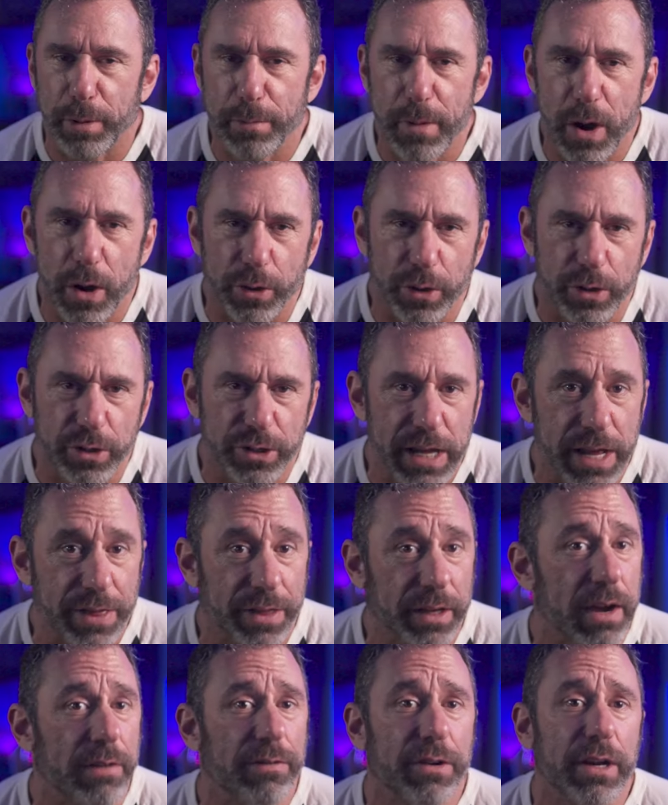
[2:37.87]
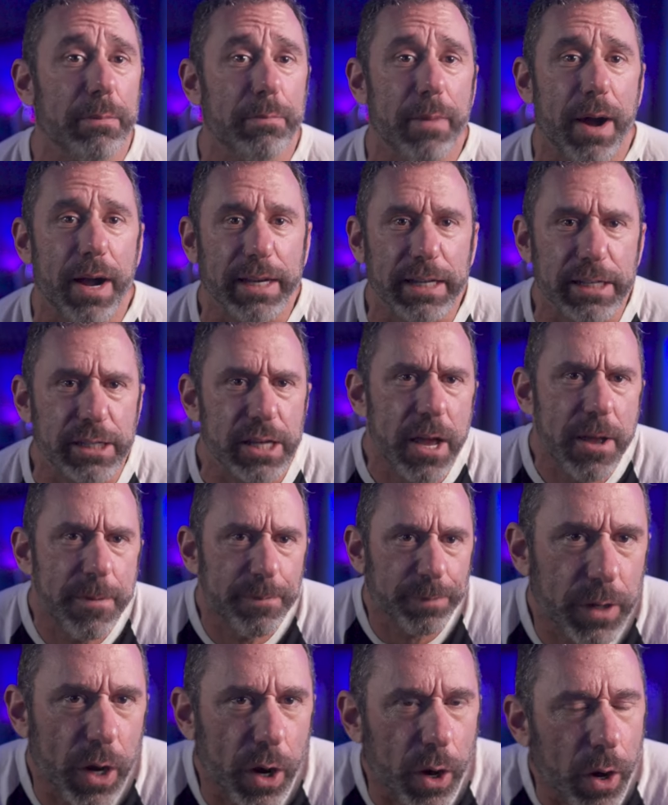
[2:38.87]
promoters and the governing bodies
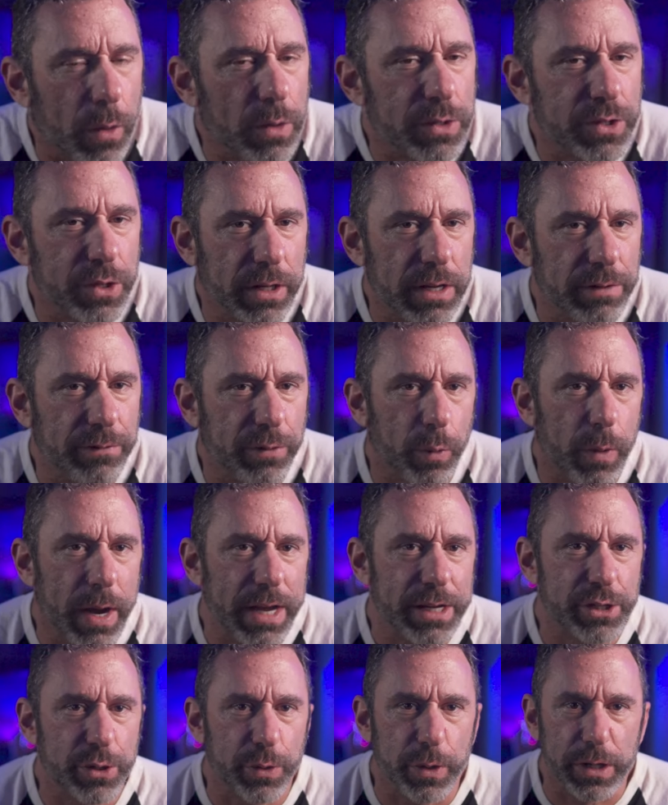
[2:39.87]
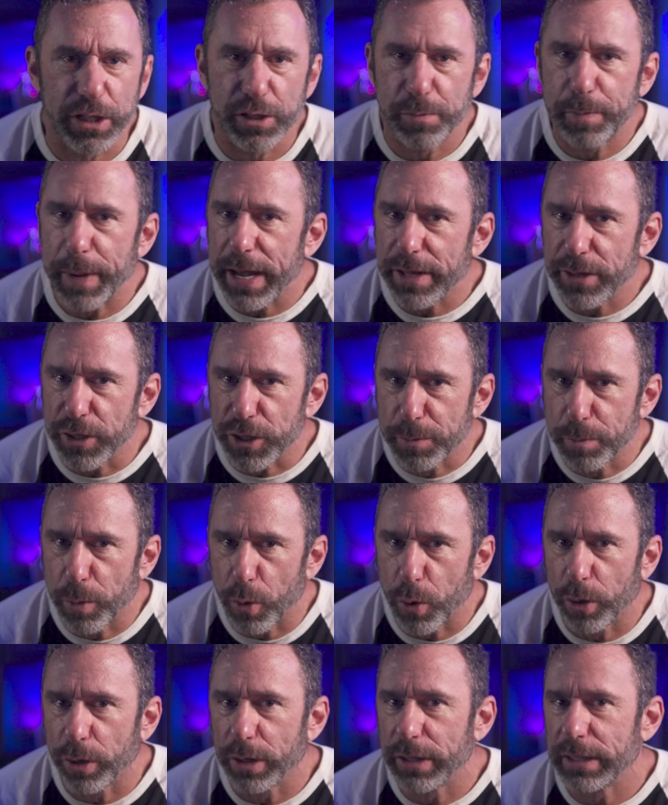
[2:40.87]
are always looking for ways to expand the
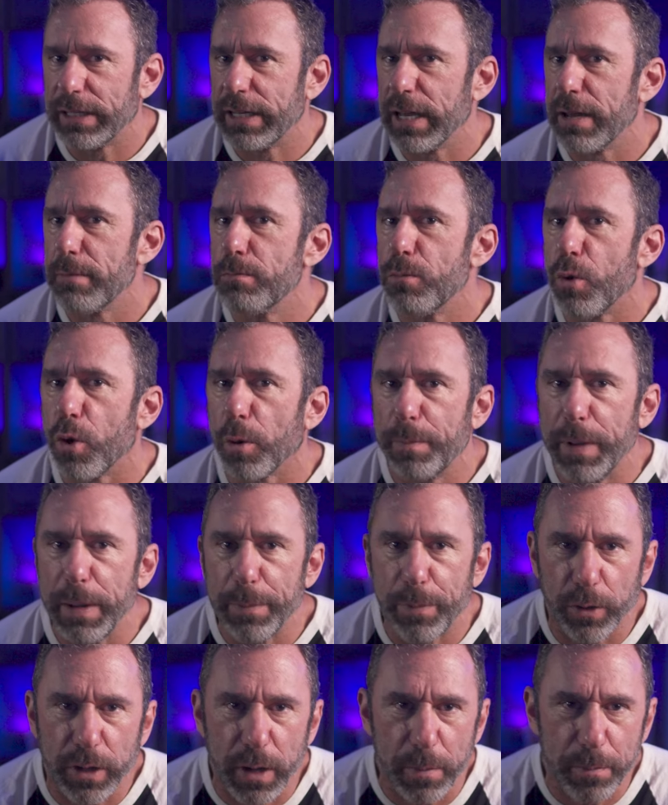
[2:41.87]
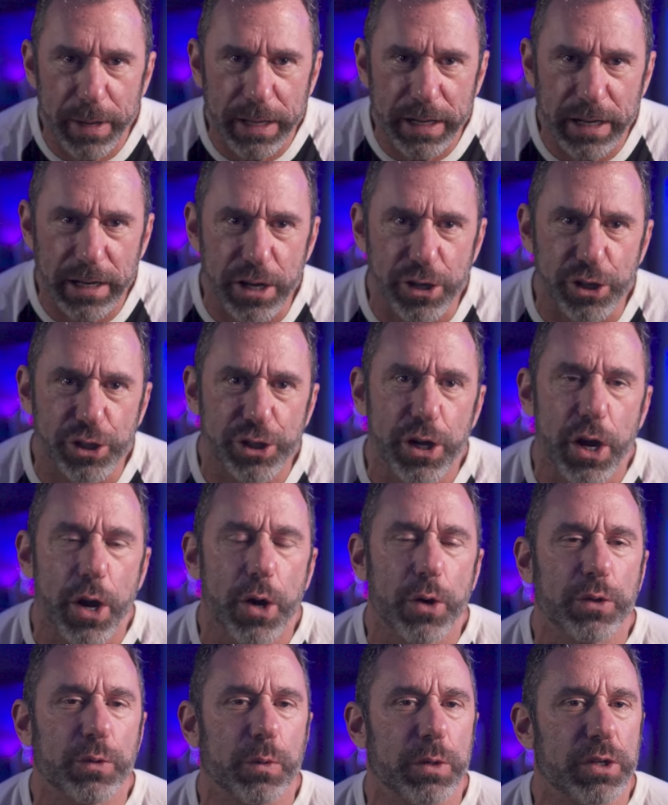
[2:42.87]
sport, get more people competing in
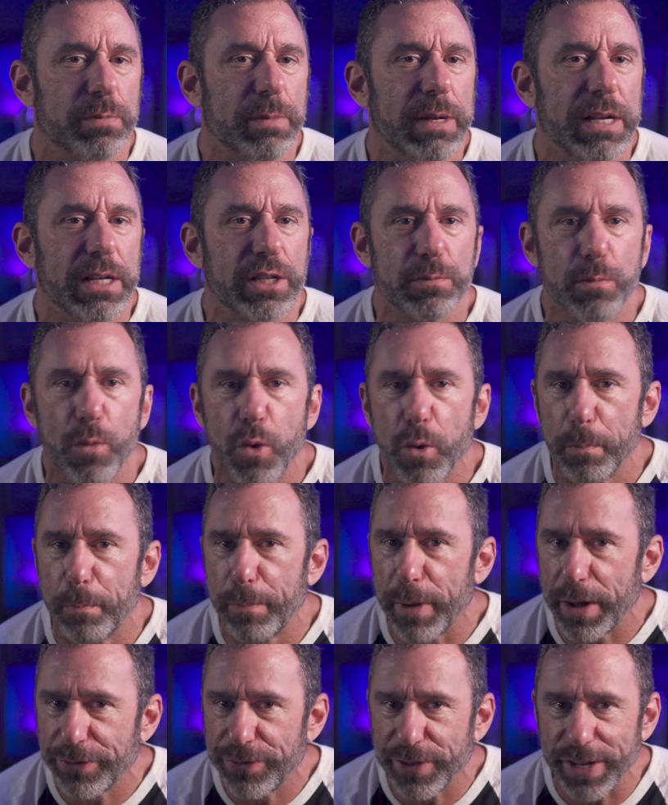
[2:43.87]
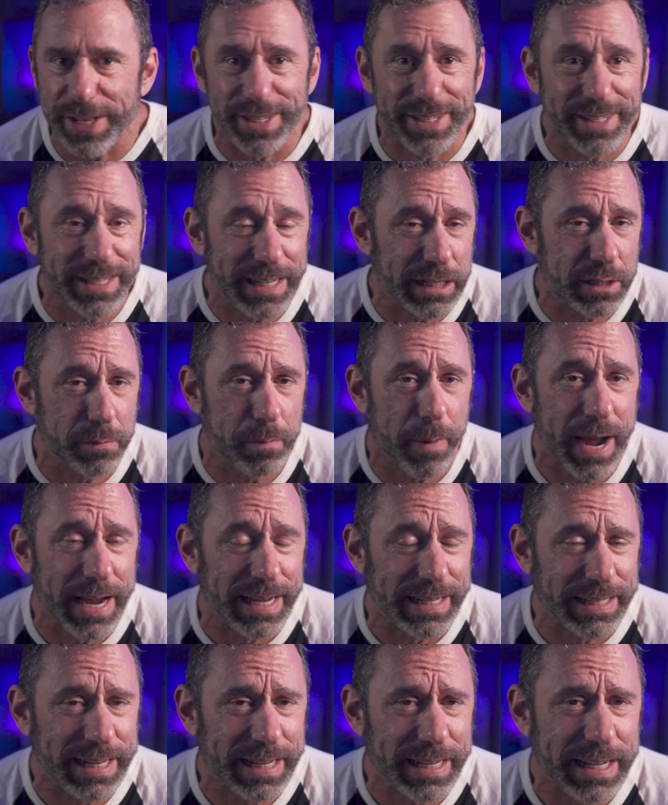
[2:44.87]
shows, which means more butts in seats
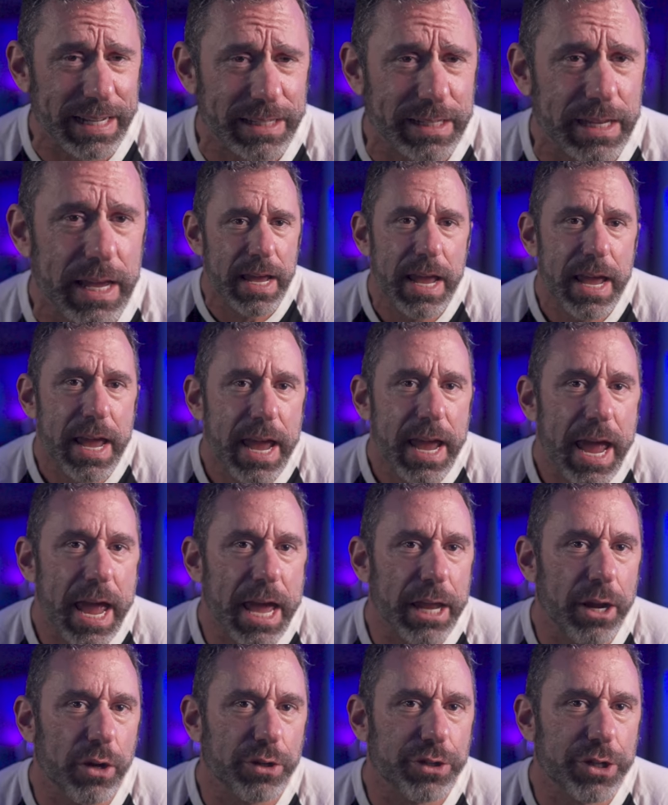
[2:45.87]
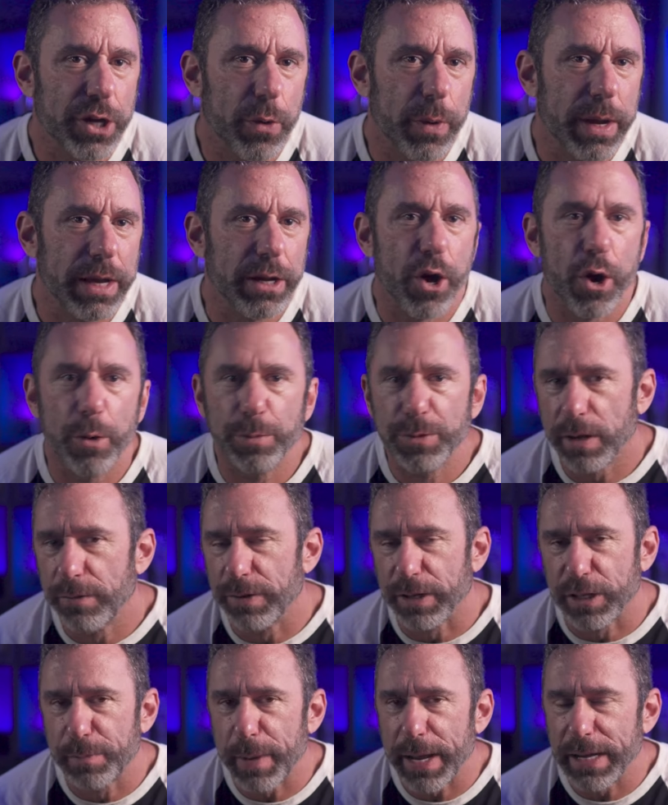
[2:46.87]
buying tickets markets, and also in hopes of
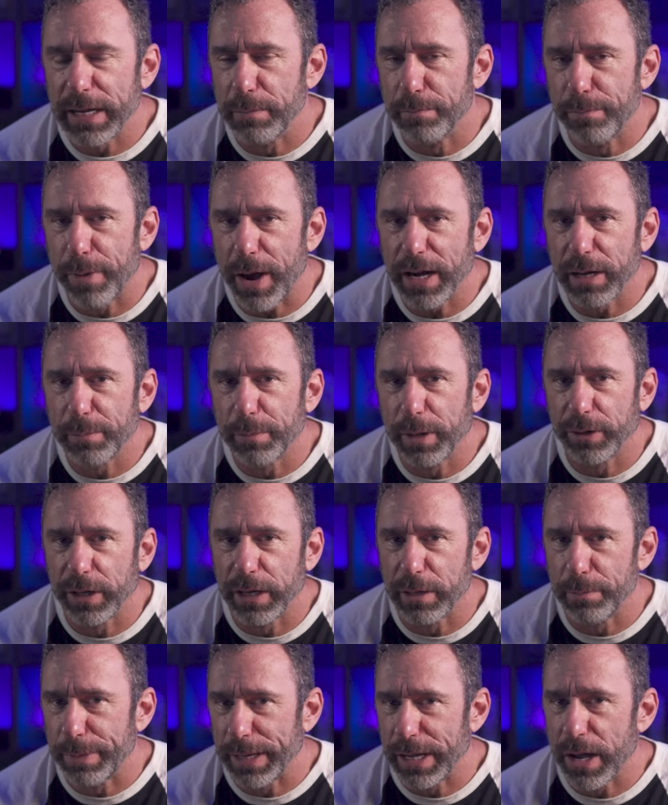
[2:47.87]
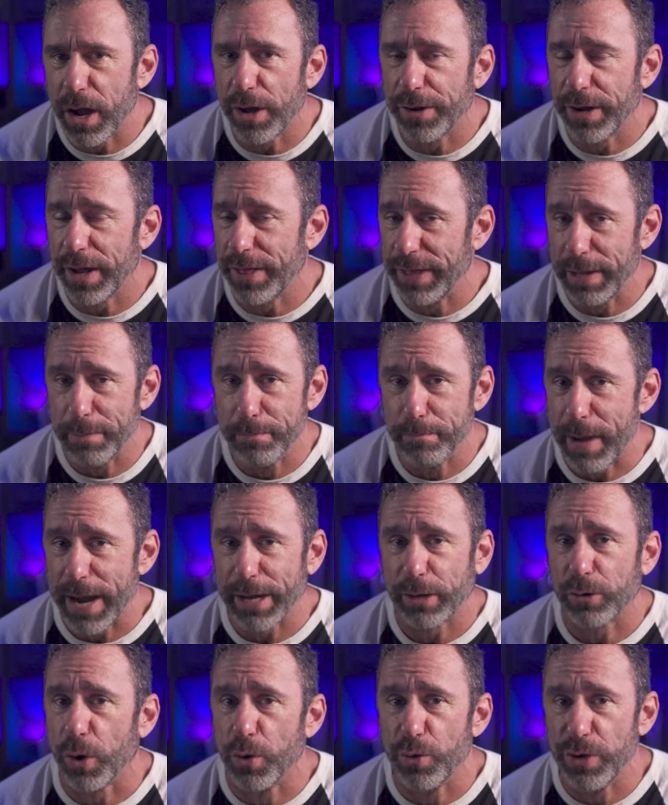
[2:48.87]
expanding bodybuilding beyond the
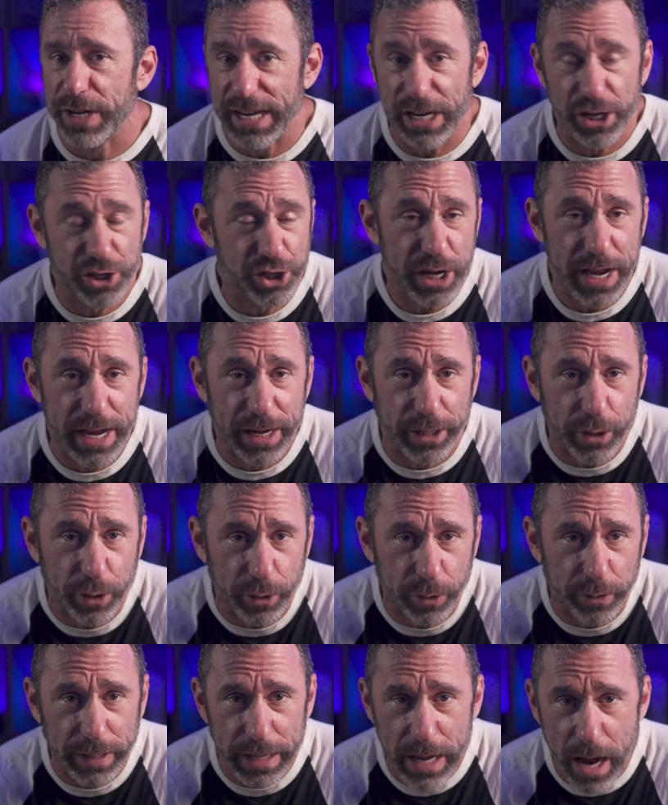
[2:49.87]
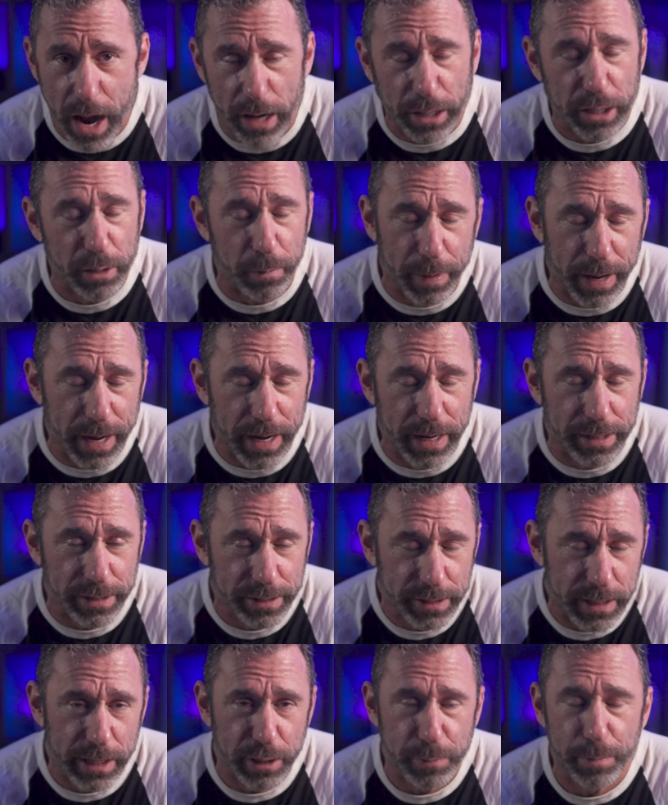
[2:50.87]
micro niche it currently
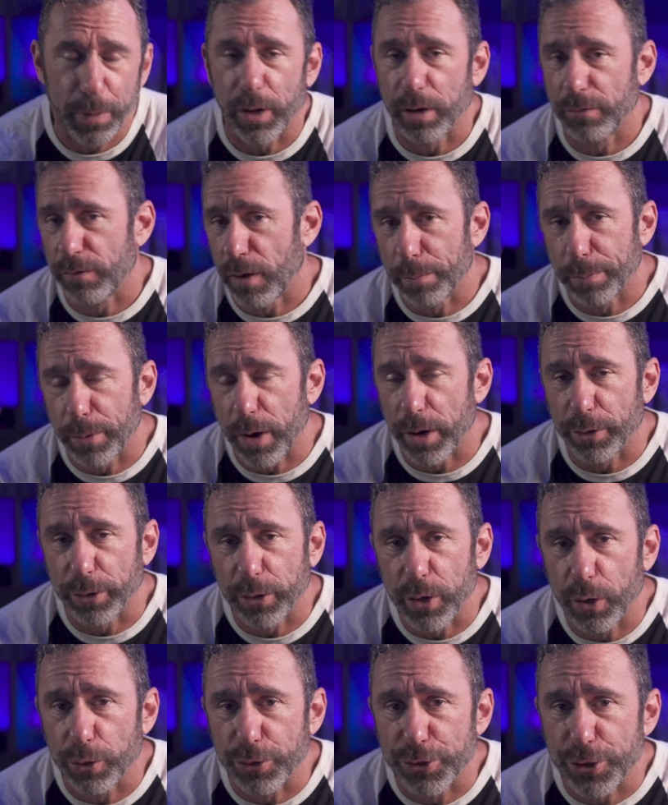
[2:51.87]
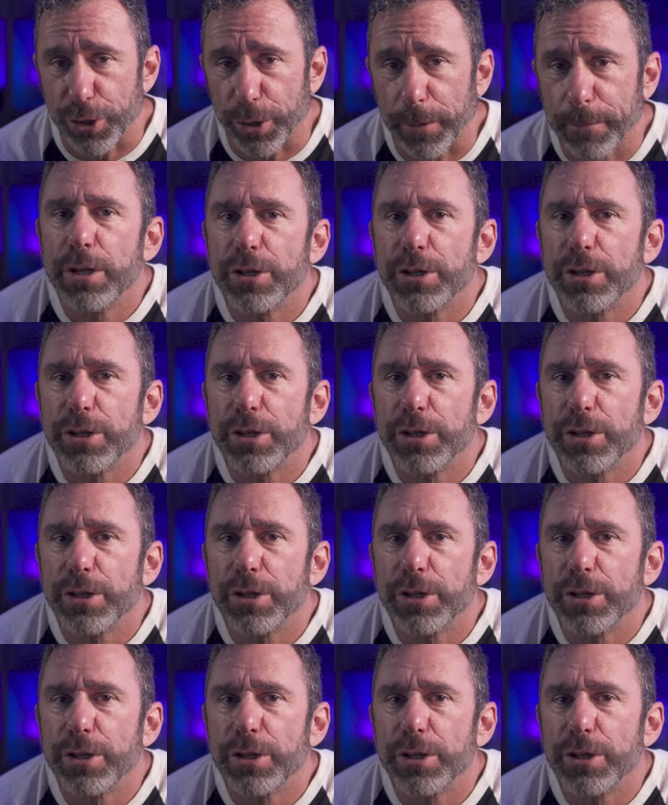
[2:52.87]
occupies as part of our broader culture.